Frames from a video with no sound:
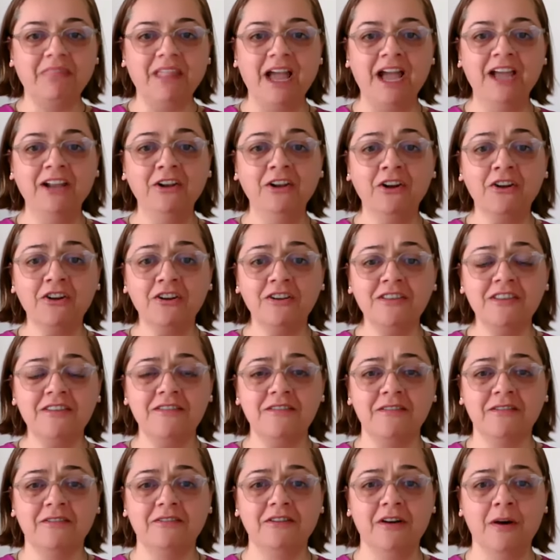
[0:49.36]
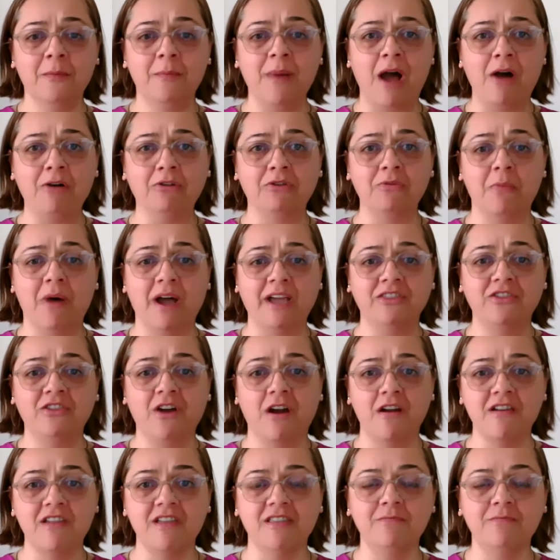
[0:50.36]
I learned about my
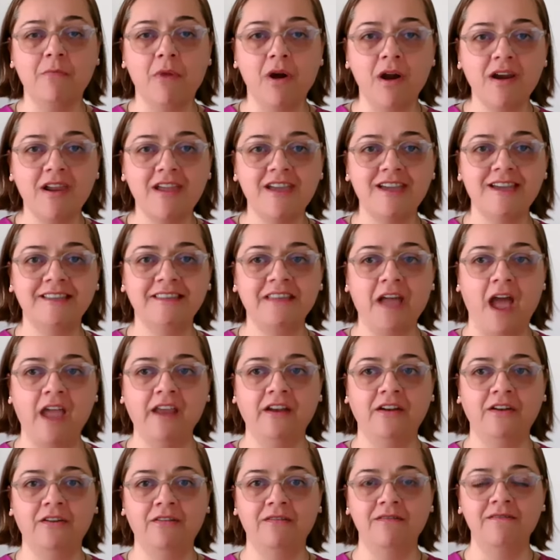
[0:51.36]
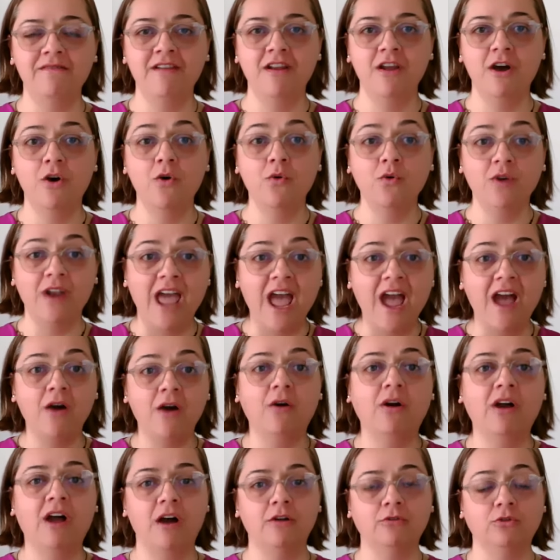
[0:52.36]
target market. I know
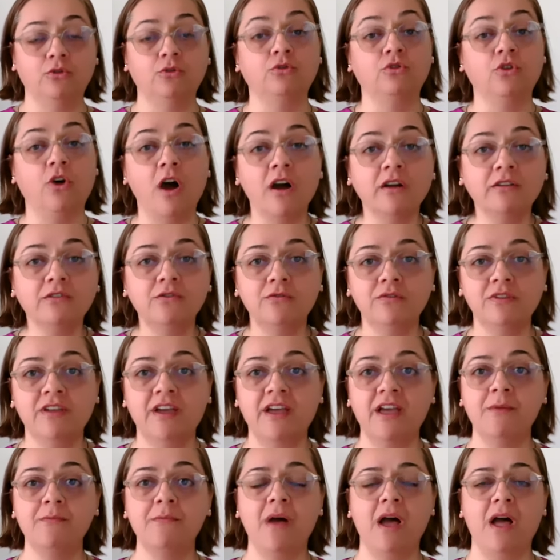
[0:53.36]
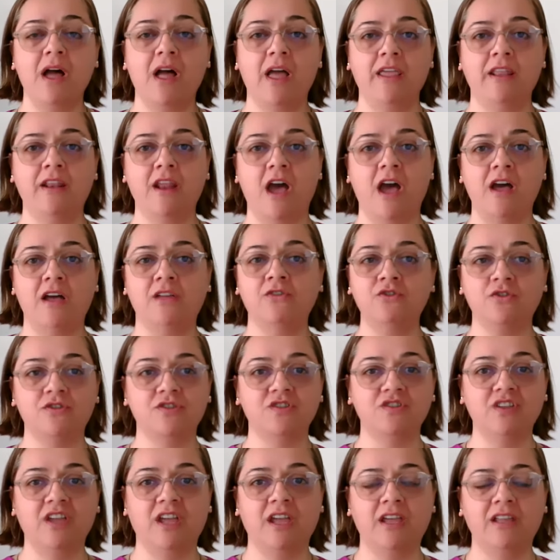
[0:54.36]
now how to talk to them. I
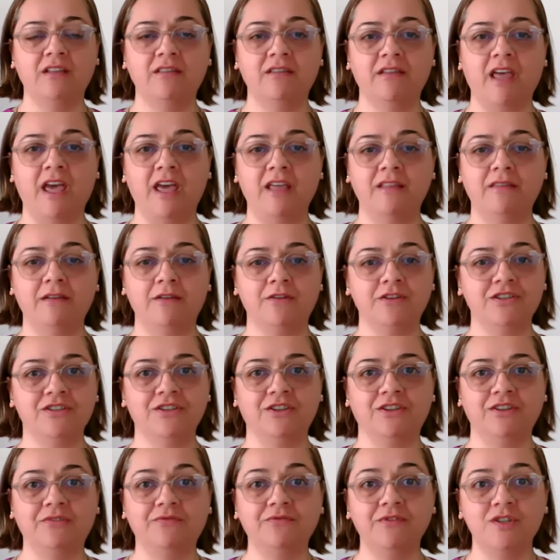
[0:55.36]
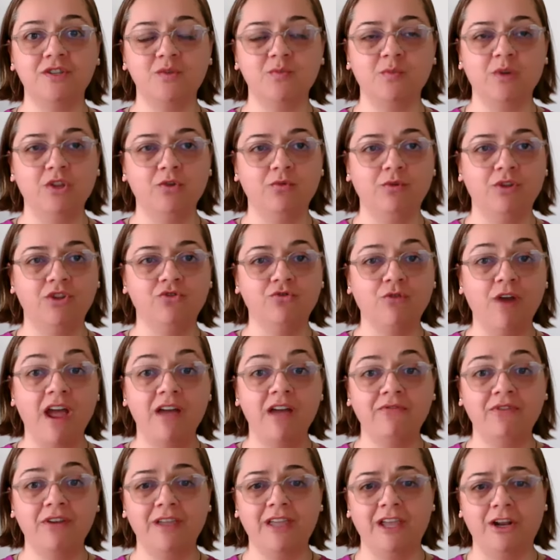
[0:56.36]
understand that there is a difference between
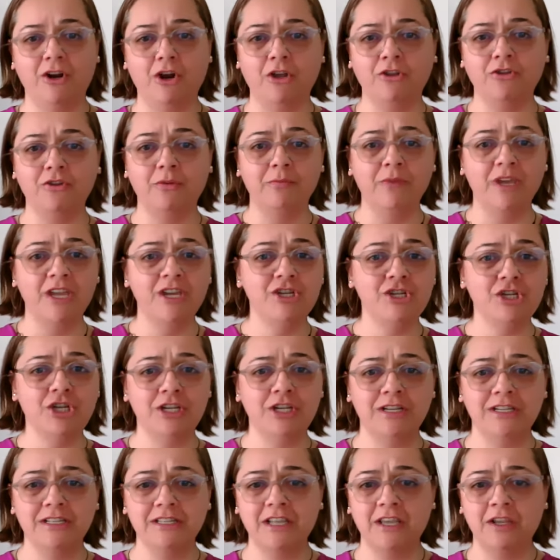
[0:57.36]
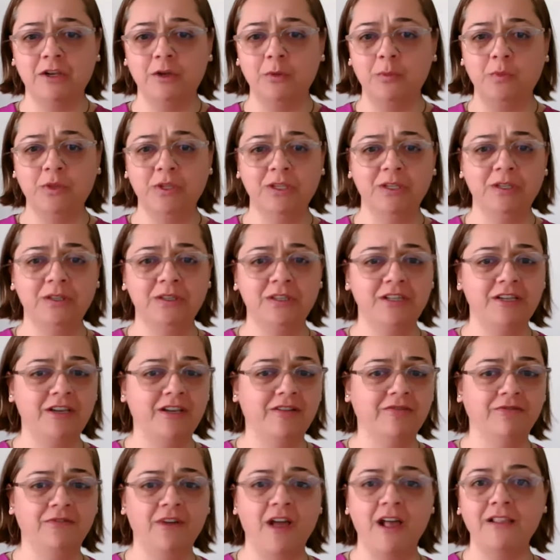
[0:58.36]
traffic and automation and scalability
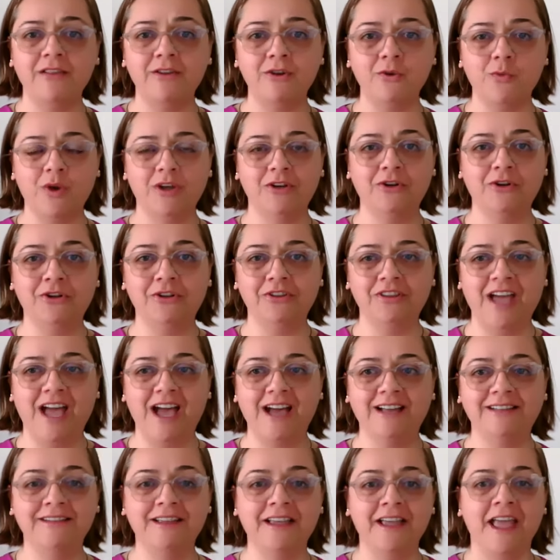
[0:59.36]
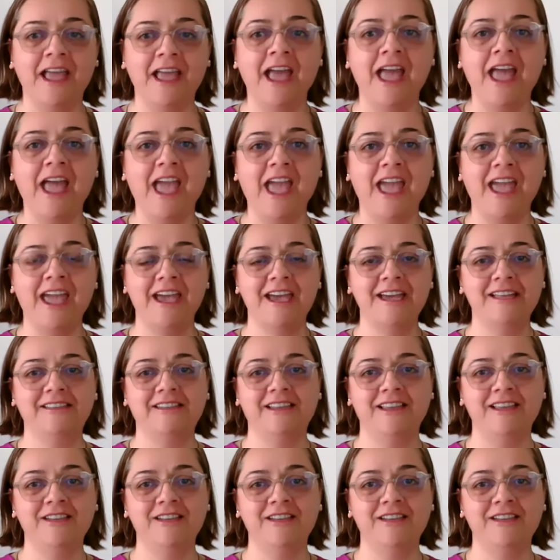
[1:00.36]
and value and all that. And